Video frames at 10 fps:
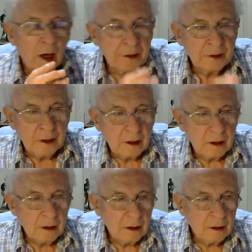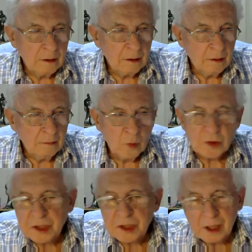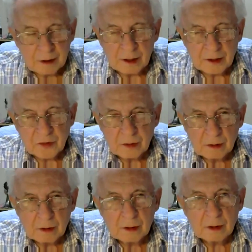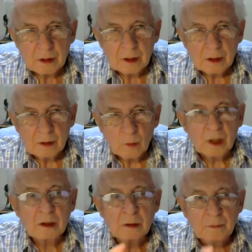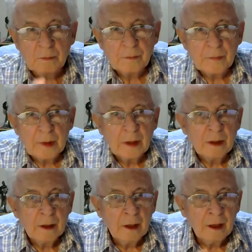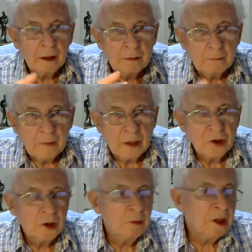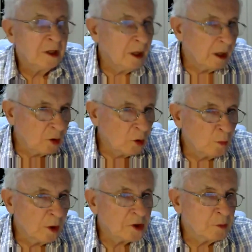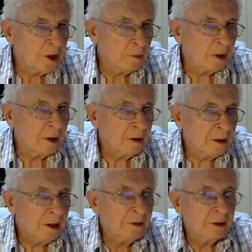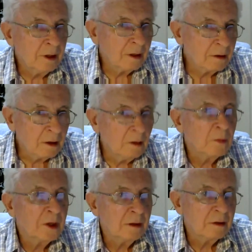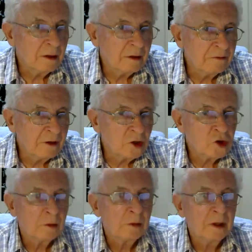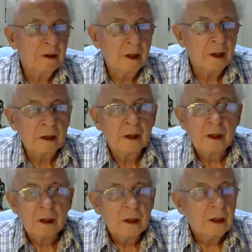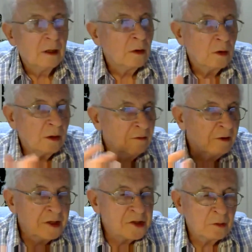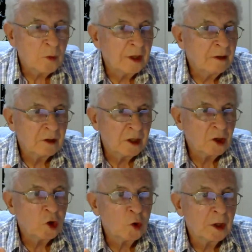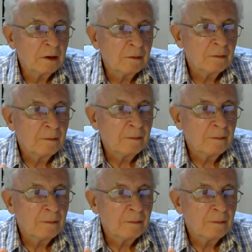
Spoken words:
I think most Catholics welcome LGBTIQ plus people into their company, into their friendship, into their events and whatever they're doing.